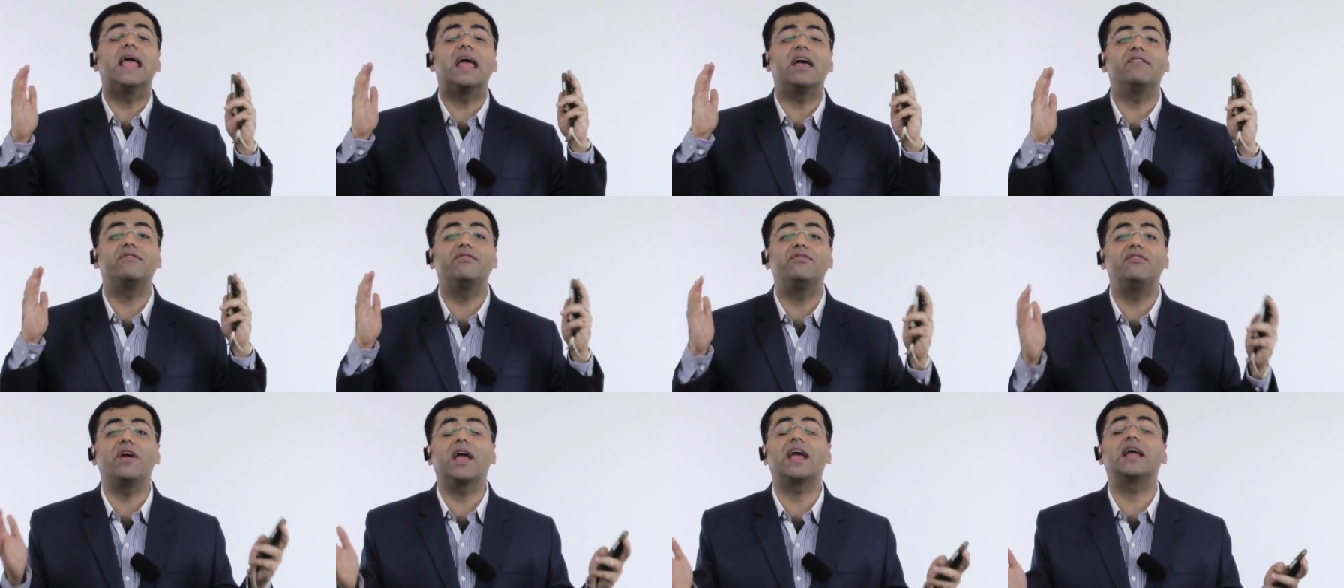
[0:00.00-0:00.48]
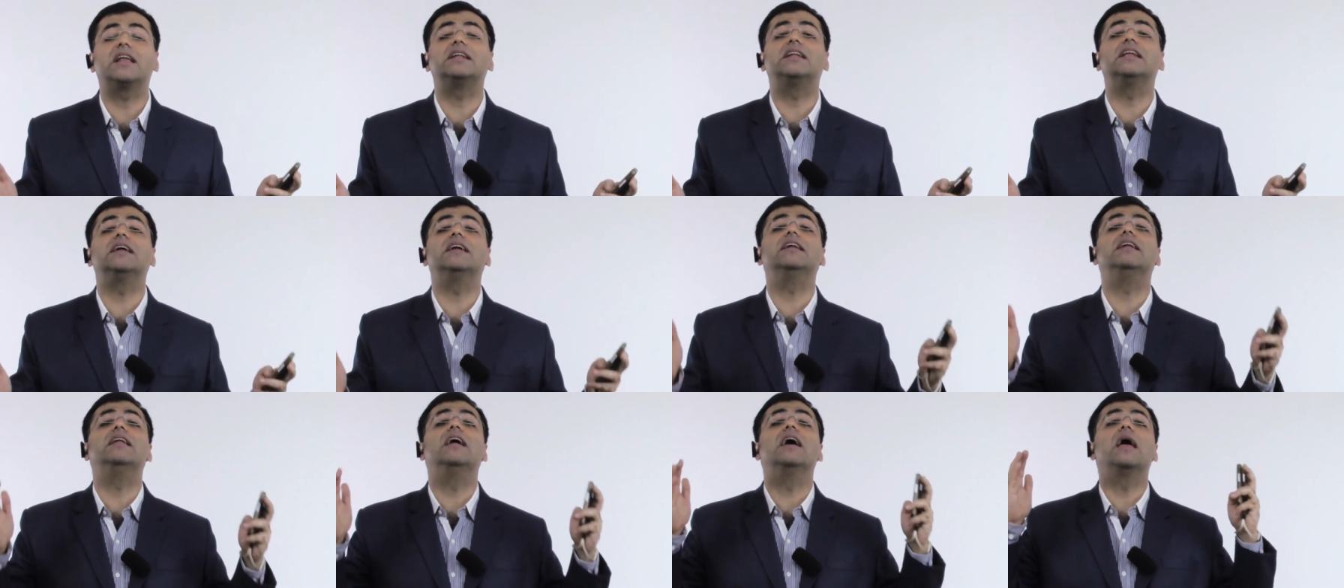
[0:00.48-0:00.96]

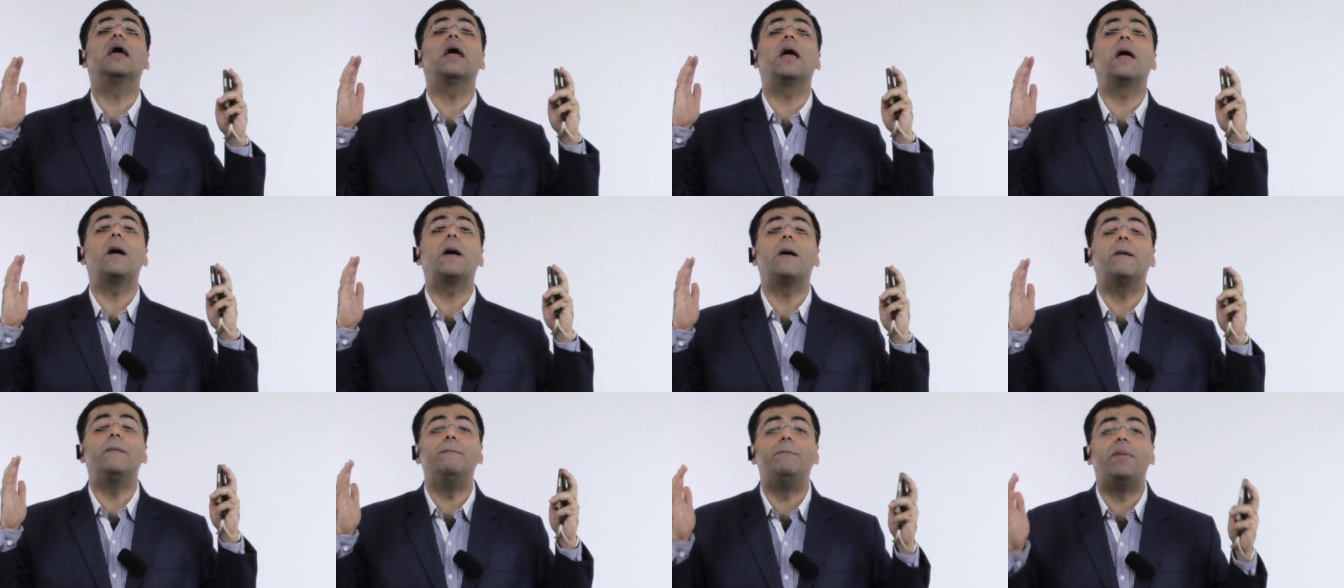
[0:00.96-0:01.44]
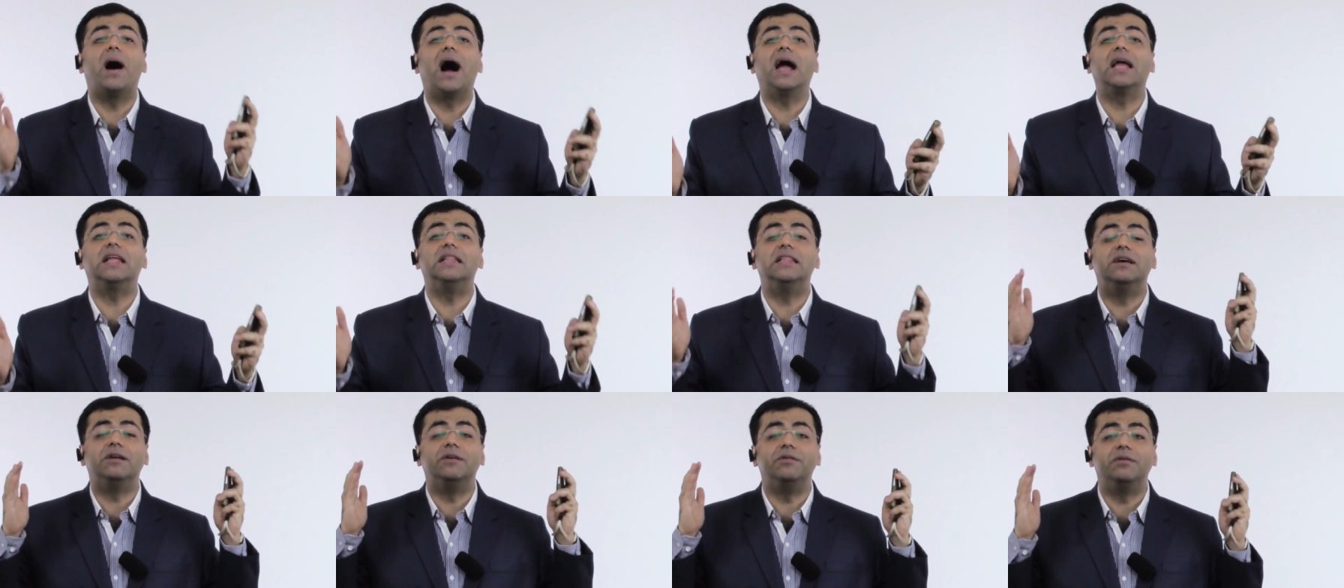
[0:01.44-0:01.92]
affected by
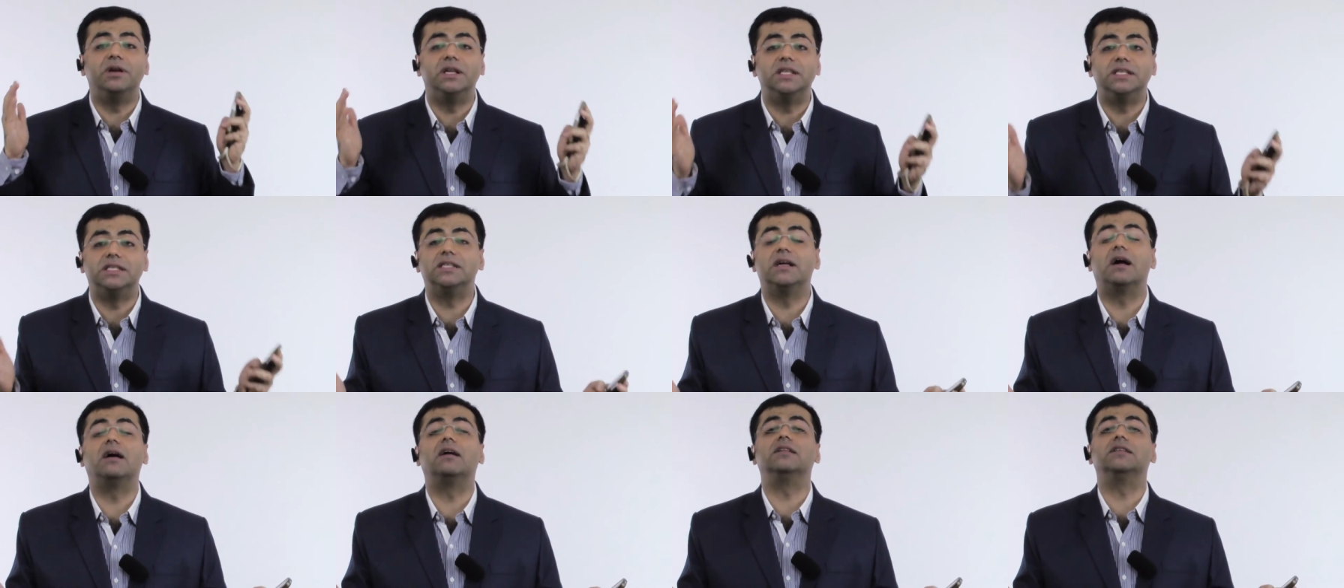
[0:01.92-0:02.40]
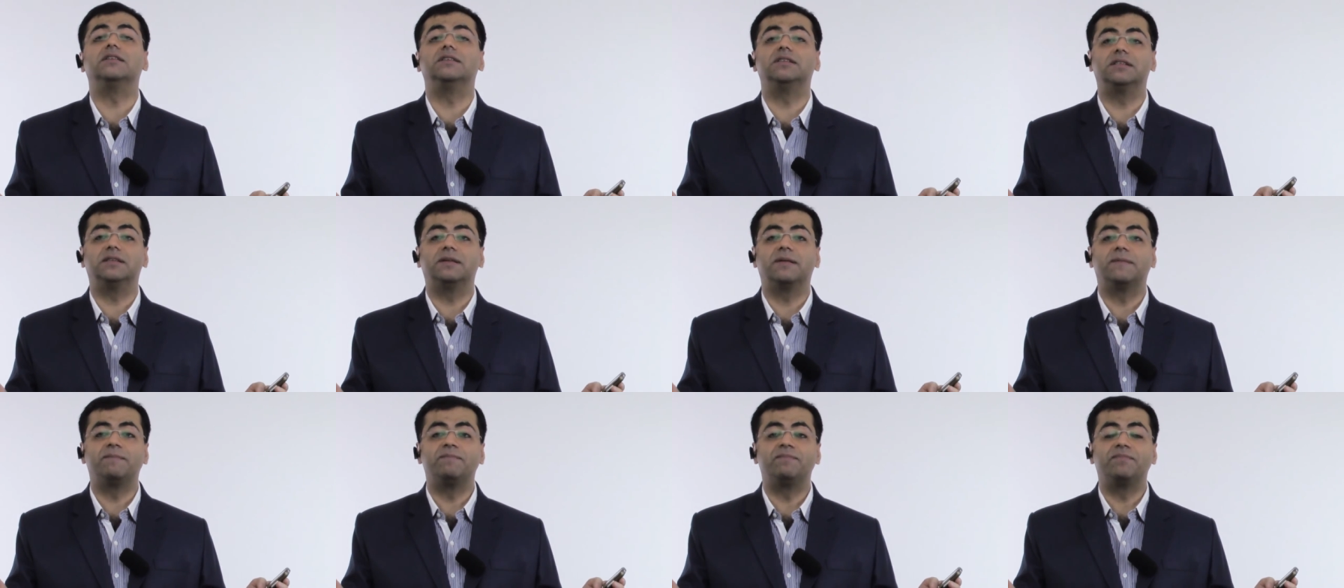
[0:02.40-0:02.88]
the
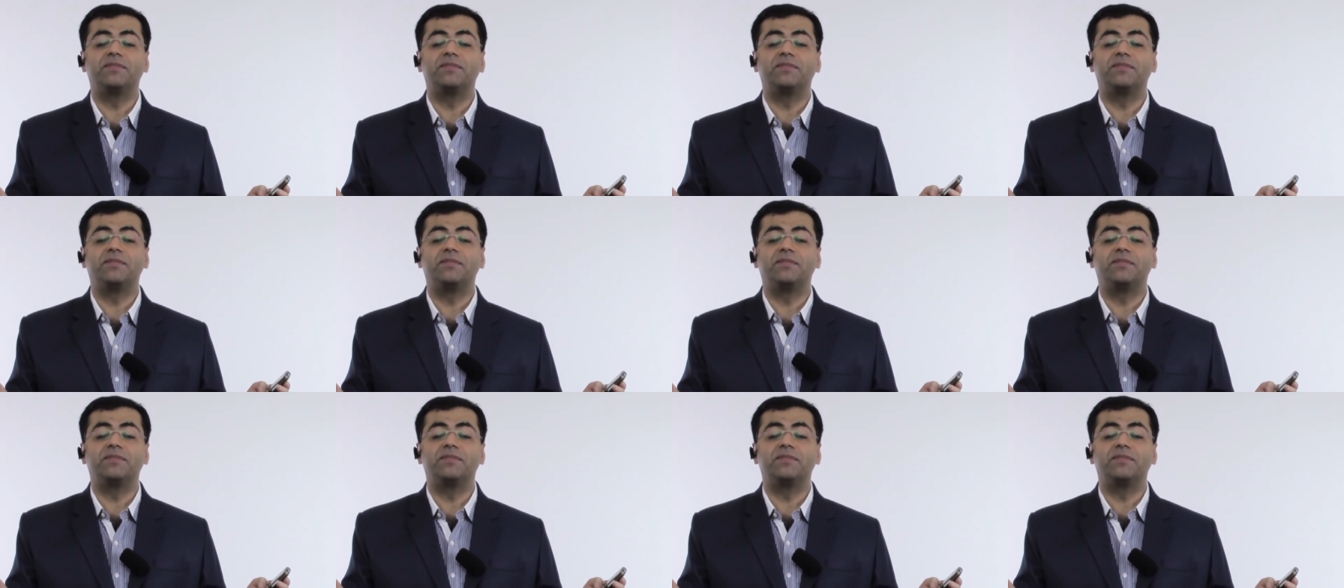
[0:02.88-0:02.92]
results.